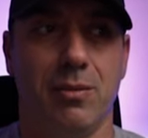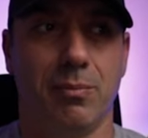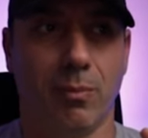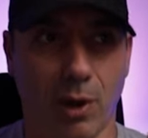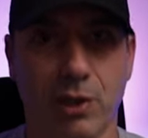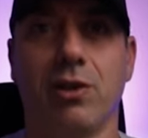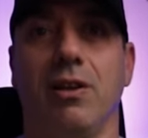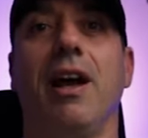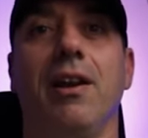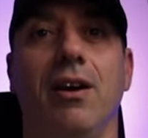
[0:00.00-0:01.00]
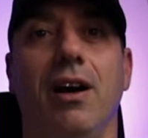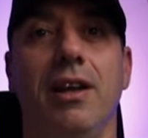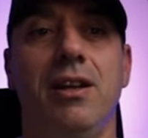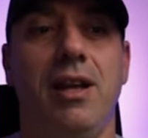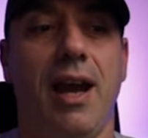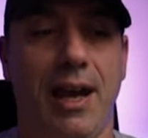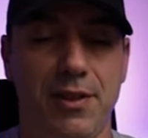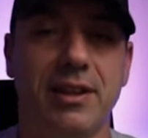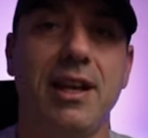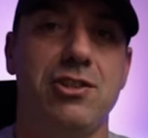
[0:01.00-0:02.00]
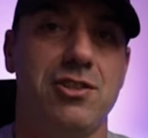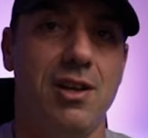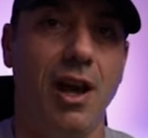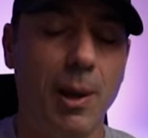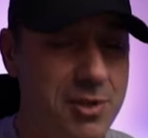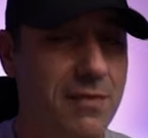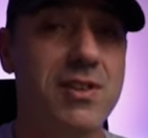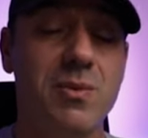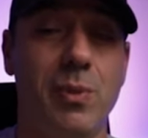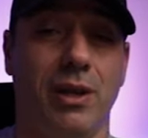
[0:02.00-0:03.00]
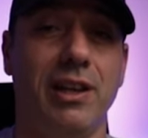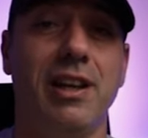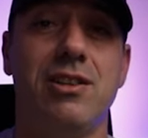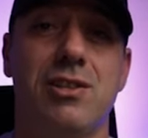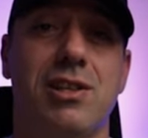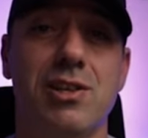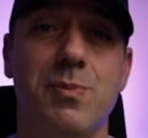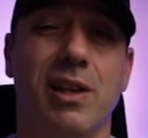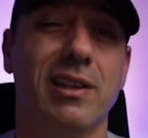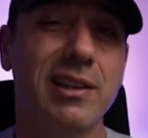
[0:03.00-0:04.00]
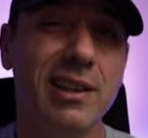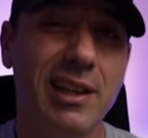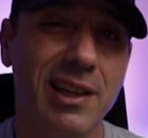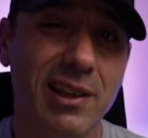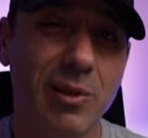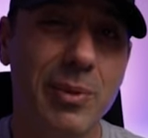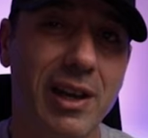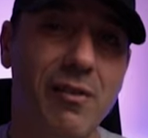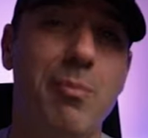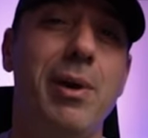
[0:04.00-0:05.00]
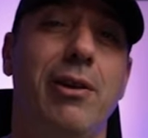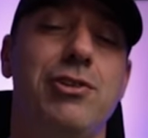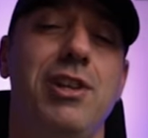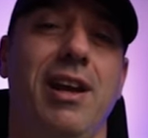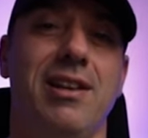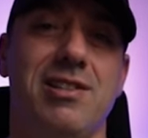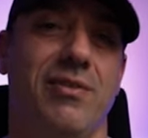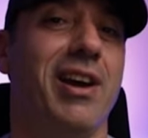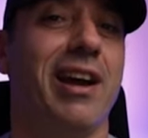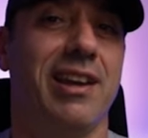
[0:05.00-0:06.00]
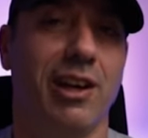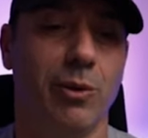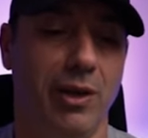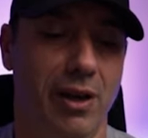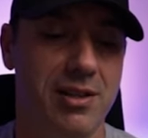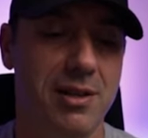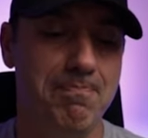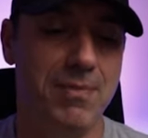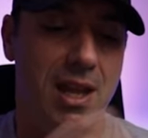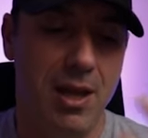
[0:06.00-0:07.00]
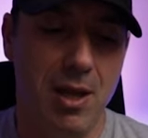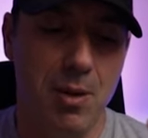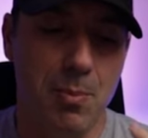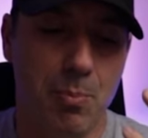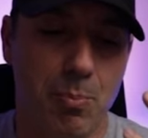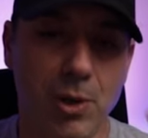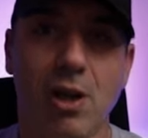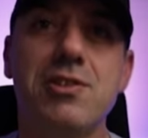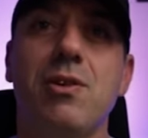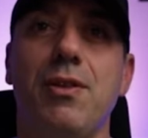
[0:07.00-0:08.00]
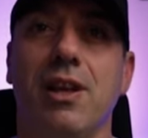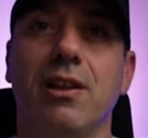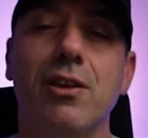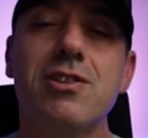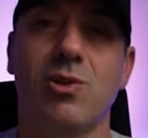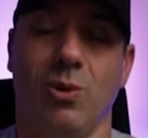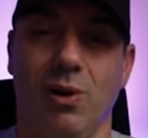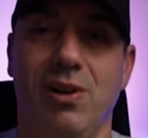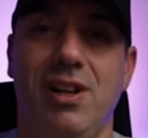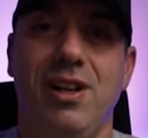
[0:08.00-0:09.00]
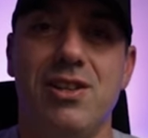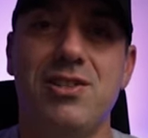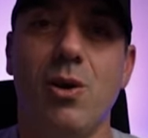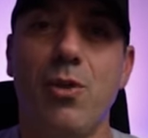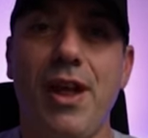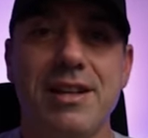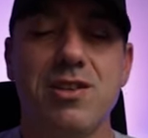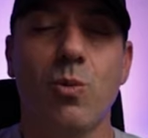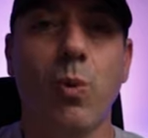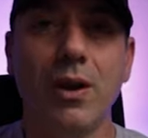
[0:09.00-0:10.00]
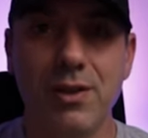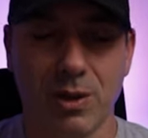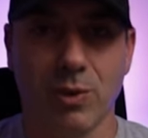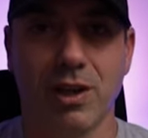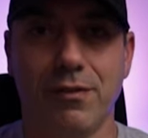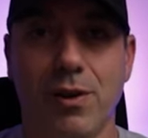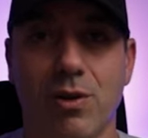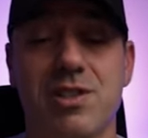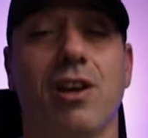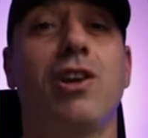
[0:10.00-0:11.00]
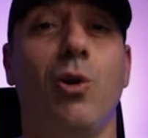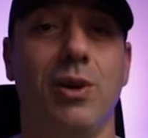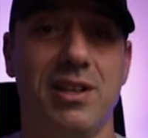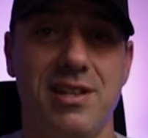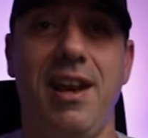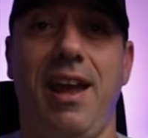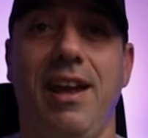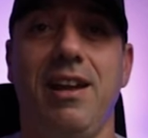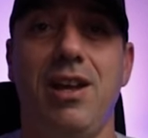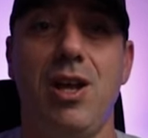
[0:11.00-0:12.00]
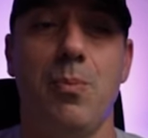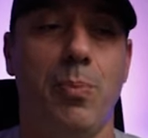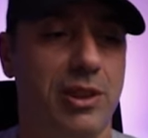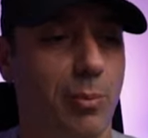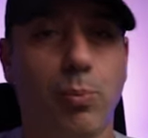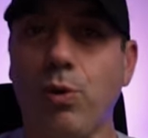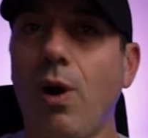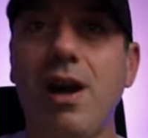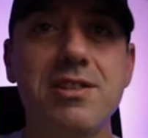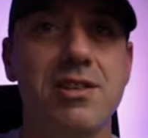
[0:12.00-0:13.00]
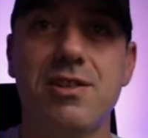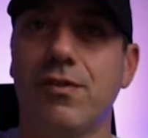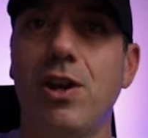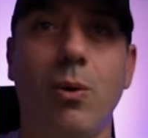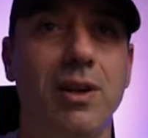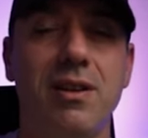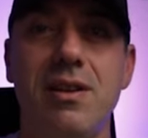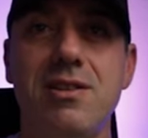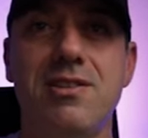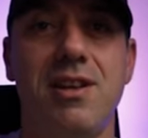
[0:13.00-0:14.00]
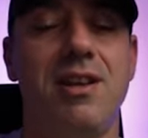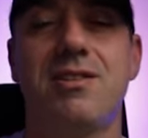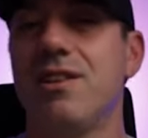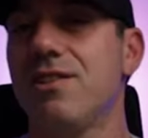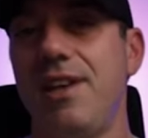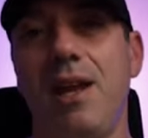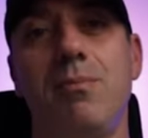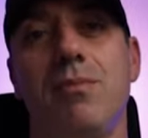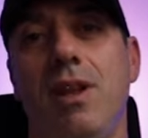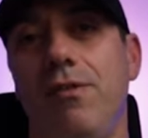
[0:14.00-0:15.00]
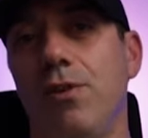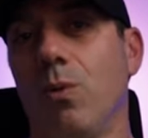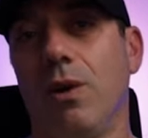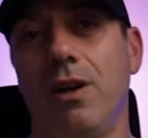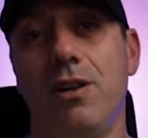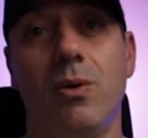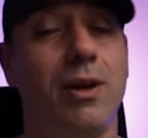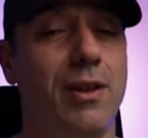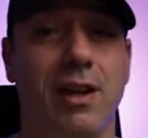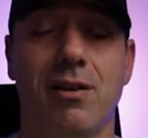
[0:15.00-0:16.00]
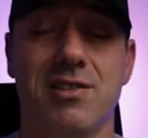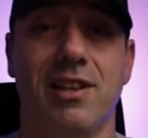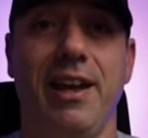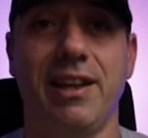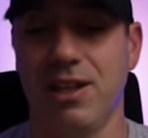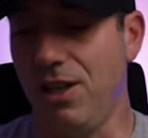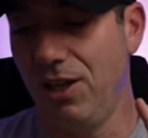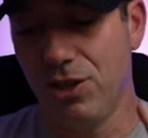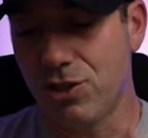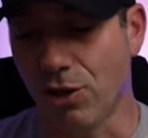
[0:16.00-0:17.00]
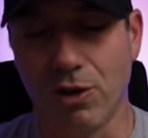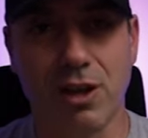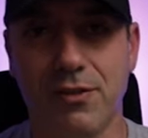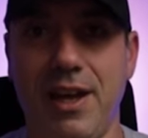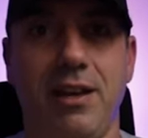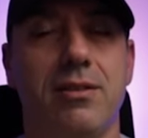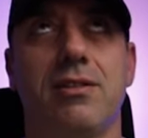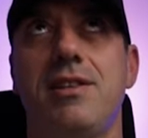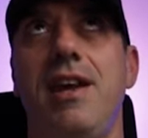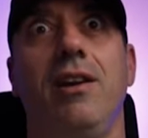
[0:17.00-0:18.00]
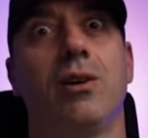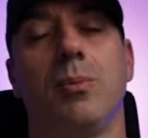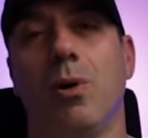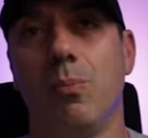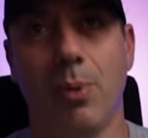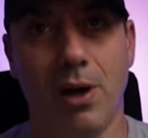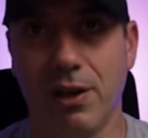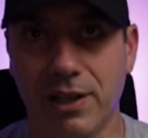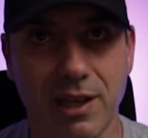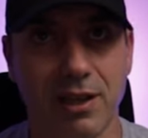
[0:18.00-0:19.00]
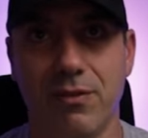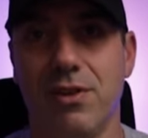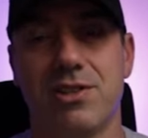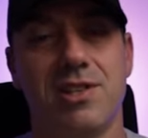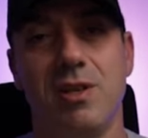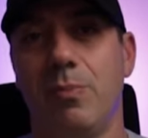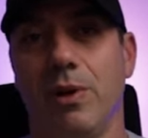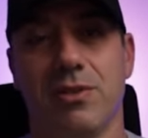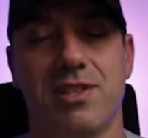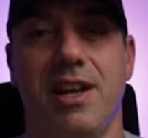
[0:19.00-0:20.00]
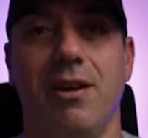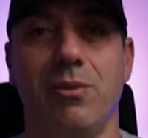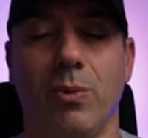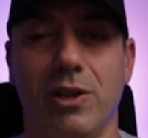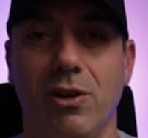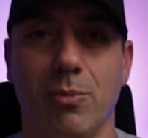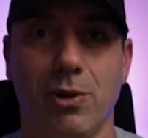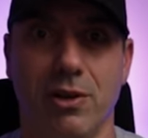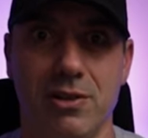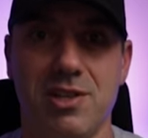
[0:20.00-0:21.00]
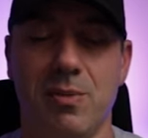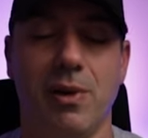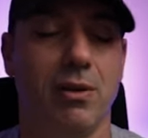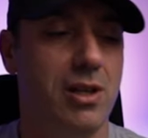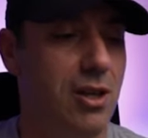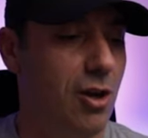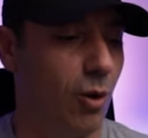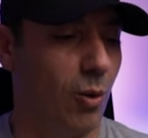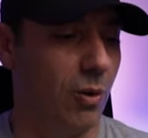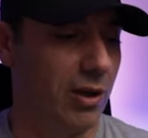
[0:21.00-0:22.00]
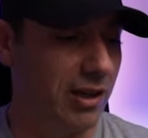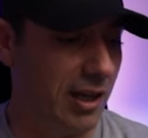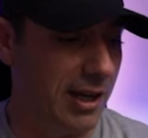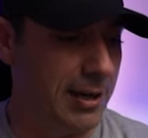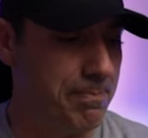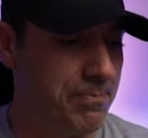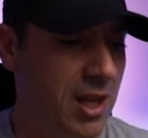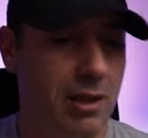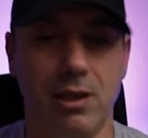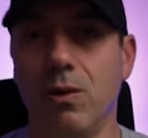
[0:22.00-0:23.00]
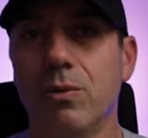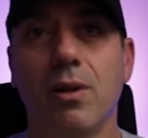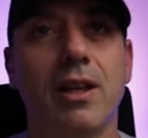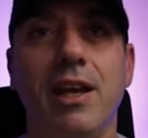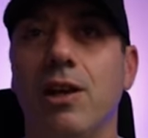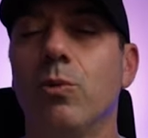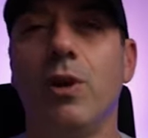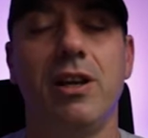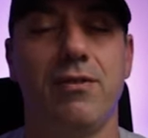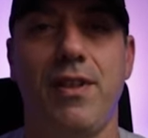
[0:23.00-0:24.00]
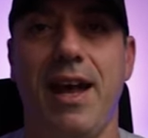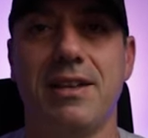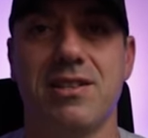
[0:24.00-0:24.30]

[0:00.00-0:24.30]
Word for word: marker light on, I think that just ups the visibility and just gives me a little bit of a better chance of not getting rear-ended. But also I think it looks cool. So that's the one thing we're gonna focus on coding today. But the process of coding this is the same if you wanted to do anything else, like turn off that terrible bonging of the seatbelt sound when you don't put on your seatbelt or um, you know getting rid of that